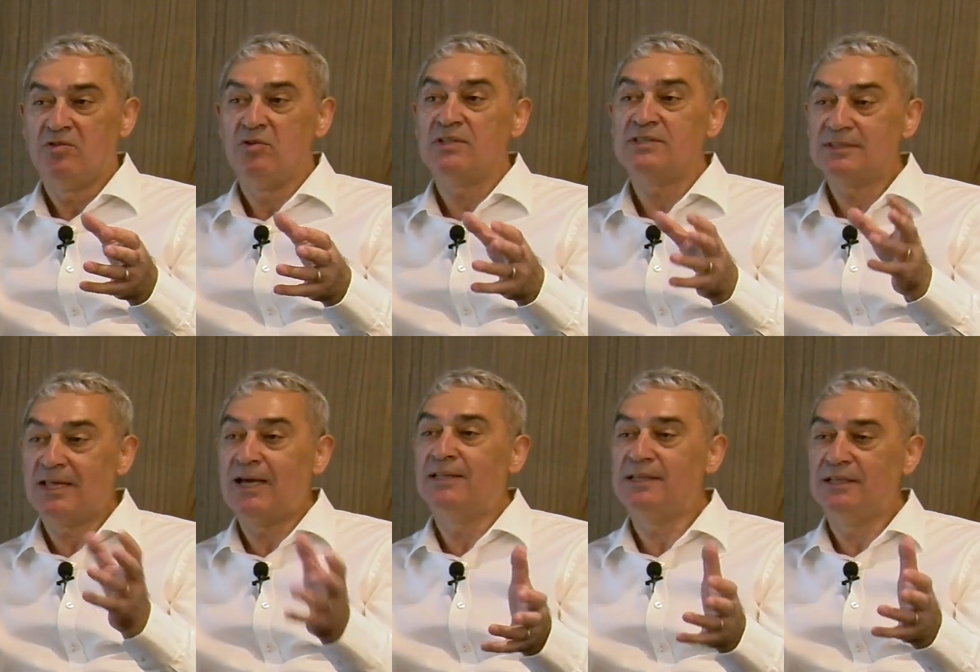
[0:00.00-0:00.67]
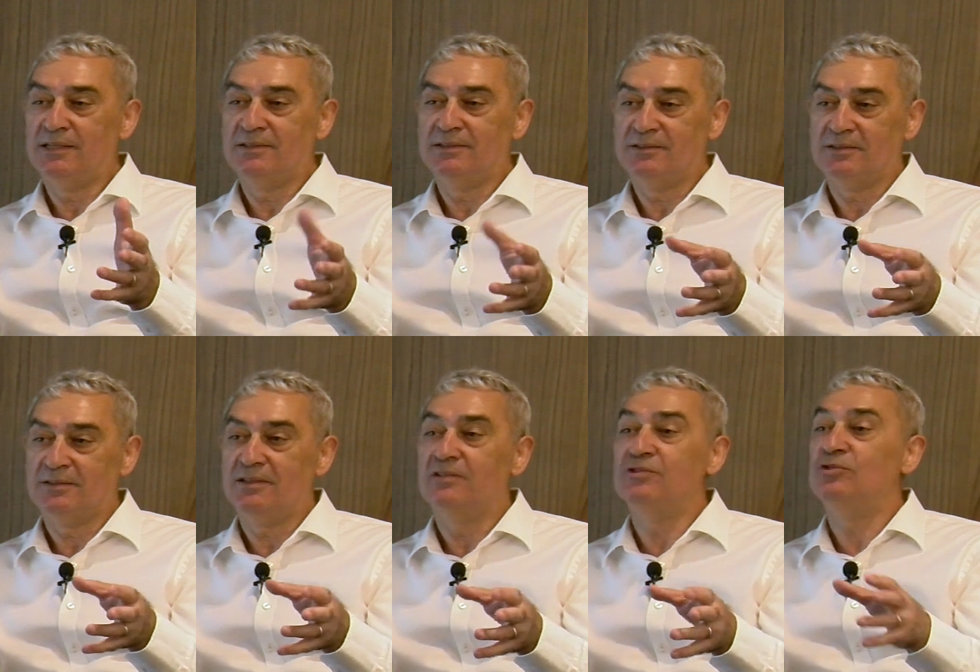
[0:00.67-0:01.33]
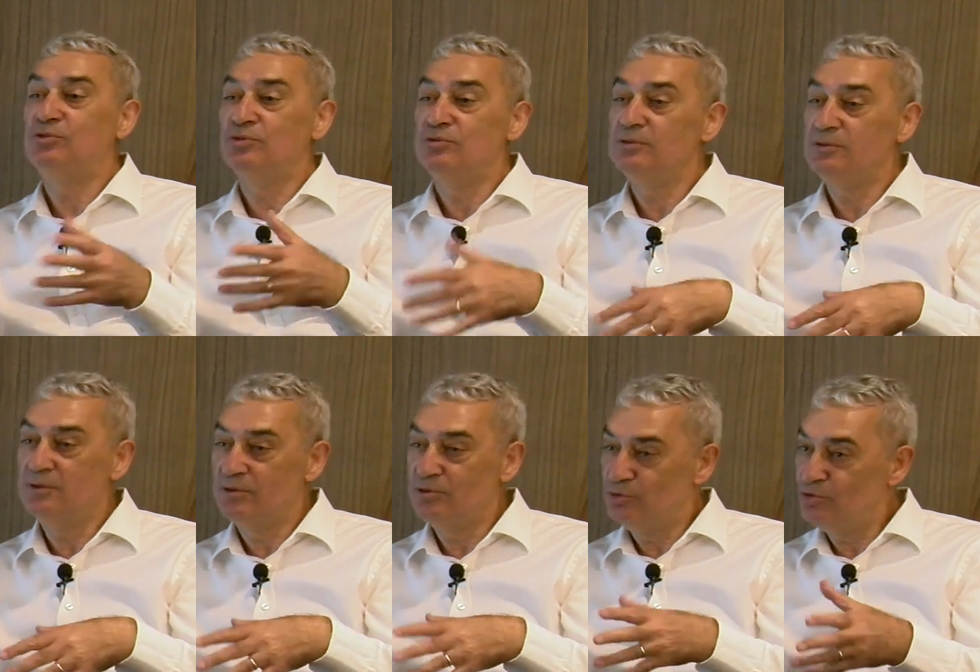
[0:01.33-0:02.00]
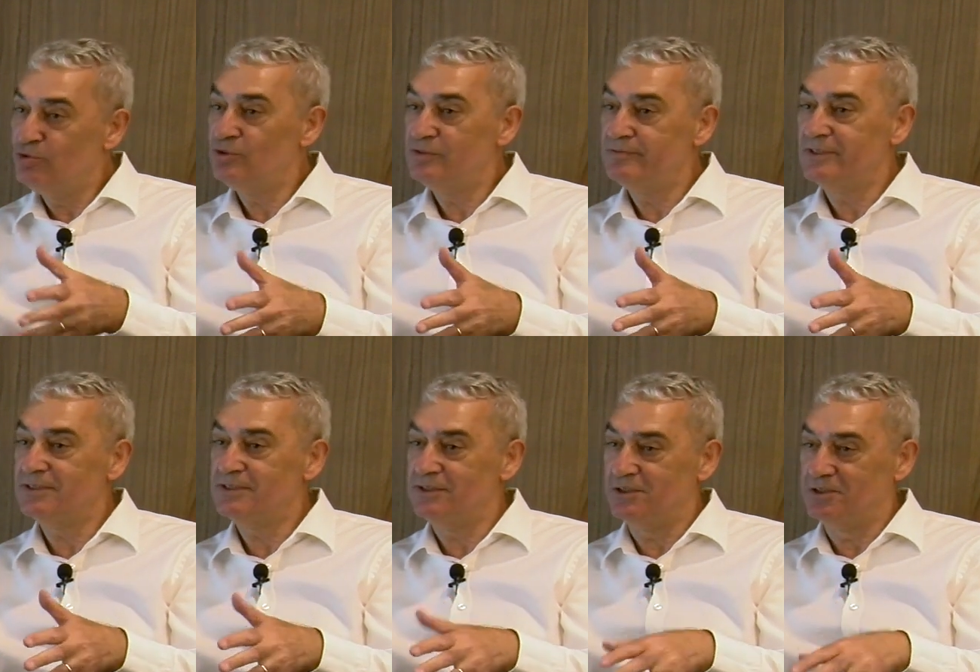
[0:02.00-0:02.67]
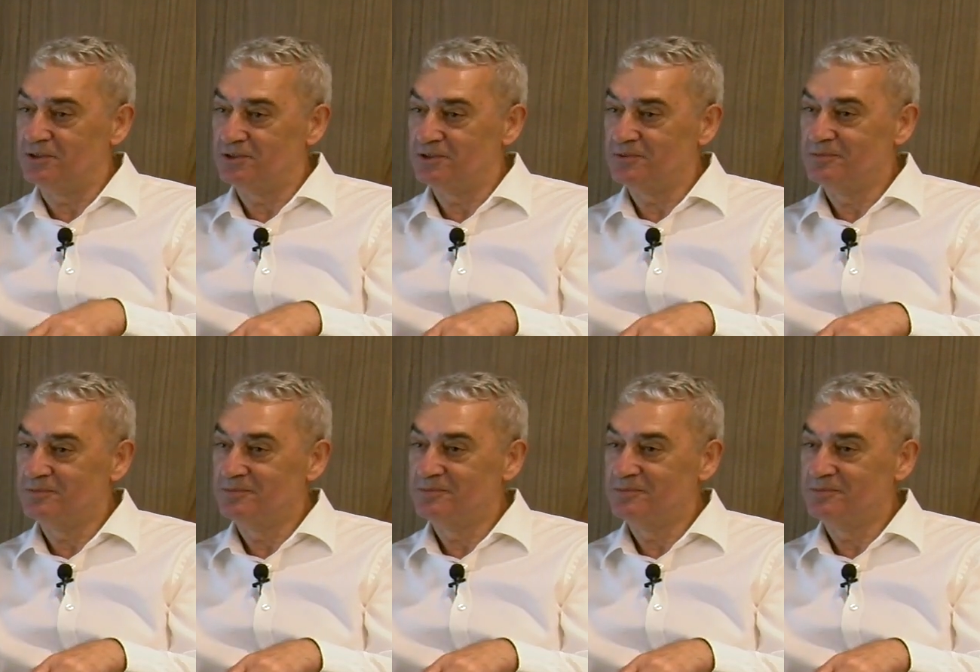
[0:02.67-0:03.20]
who are studying at good universities.